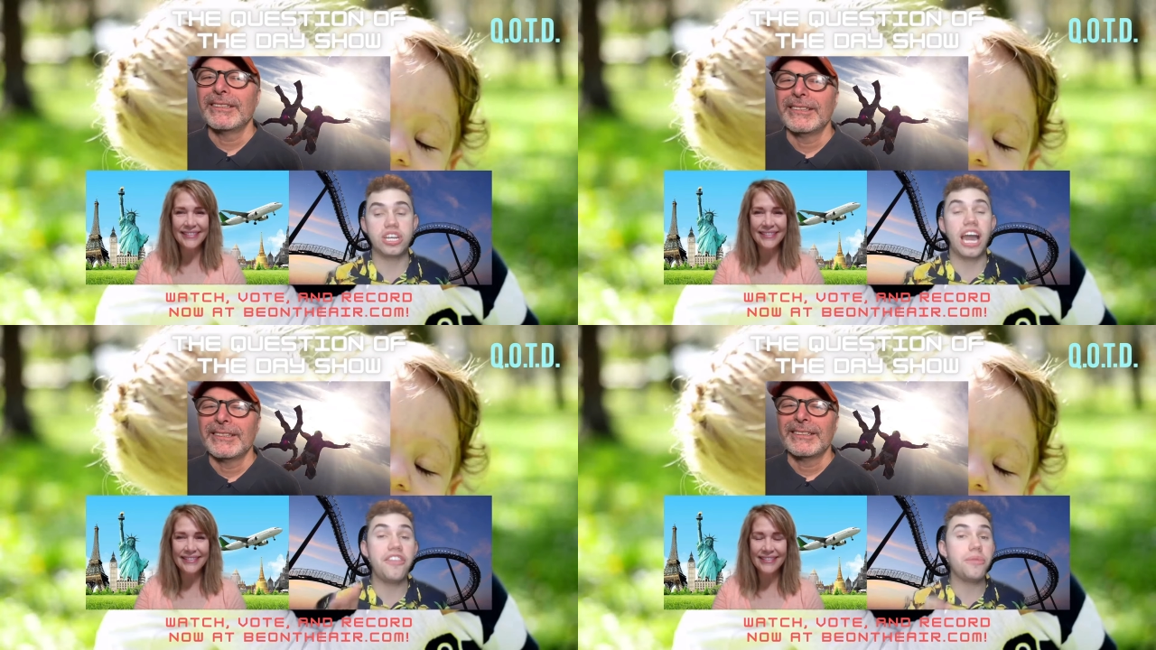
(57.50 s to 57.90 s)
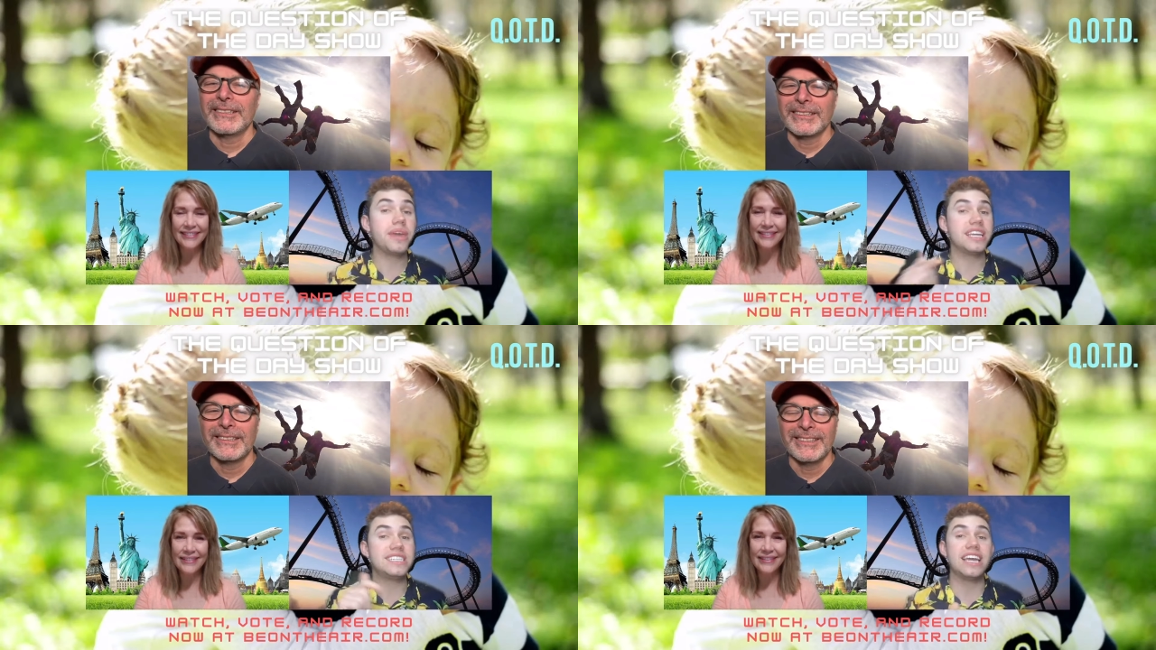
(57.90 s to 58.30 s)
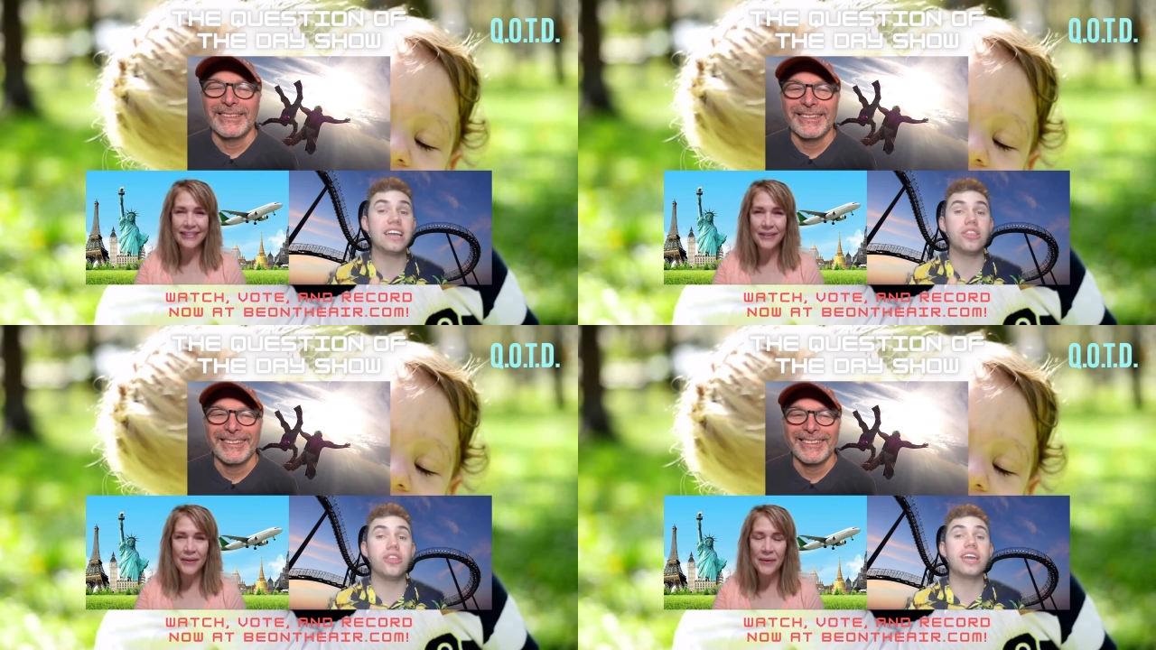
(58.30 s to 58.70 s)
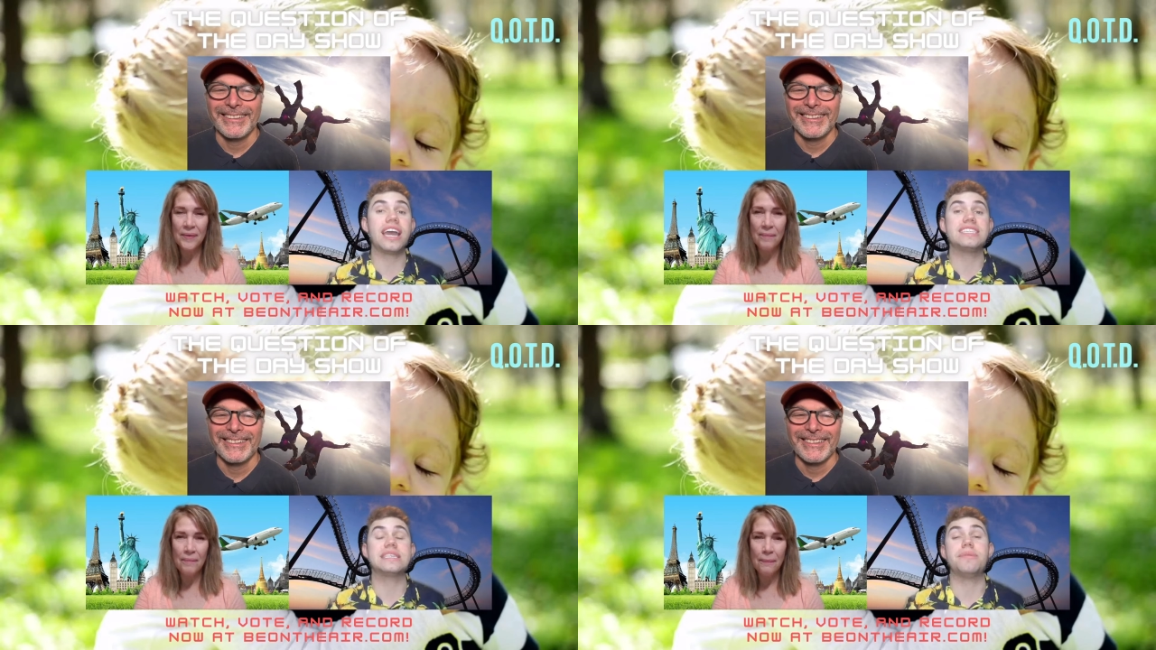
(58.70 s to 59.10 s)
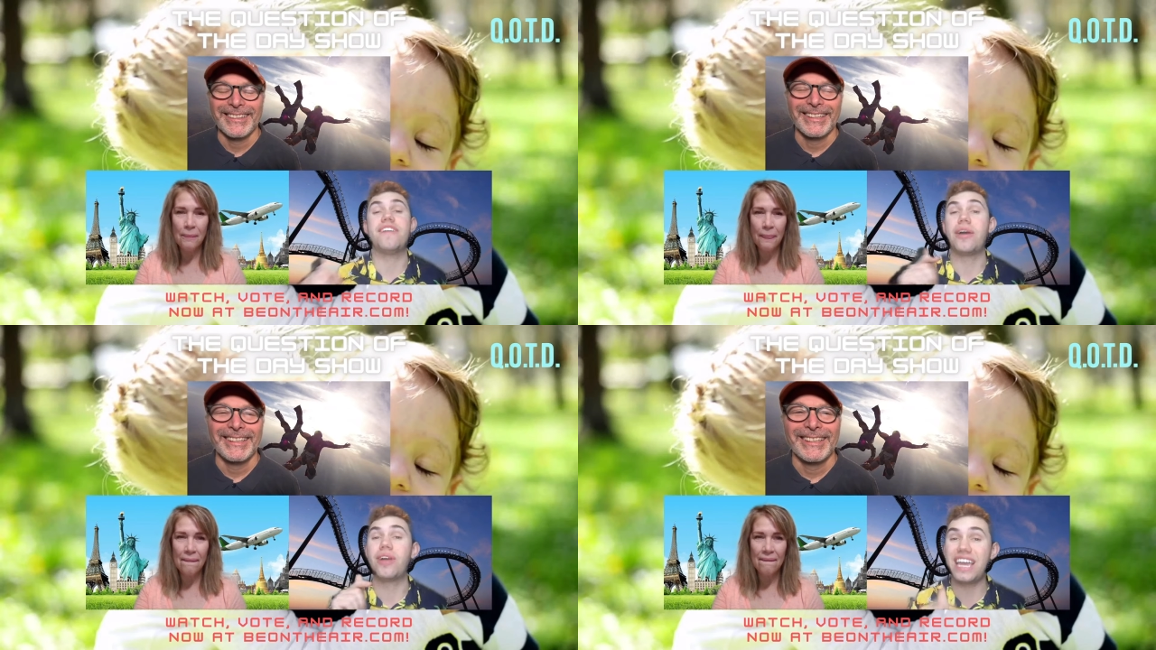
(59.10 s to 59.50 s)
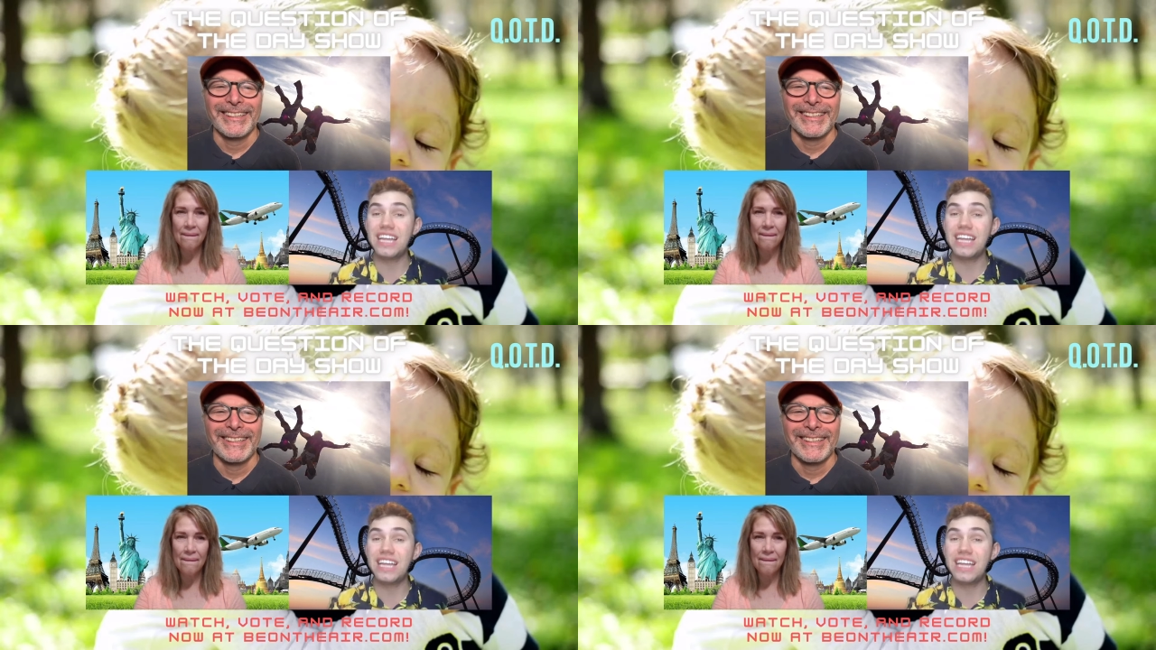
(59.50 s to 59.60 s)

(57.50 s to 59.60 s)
Speaker 1: I think we can take a look at some of our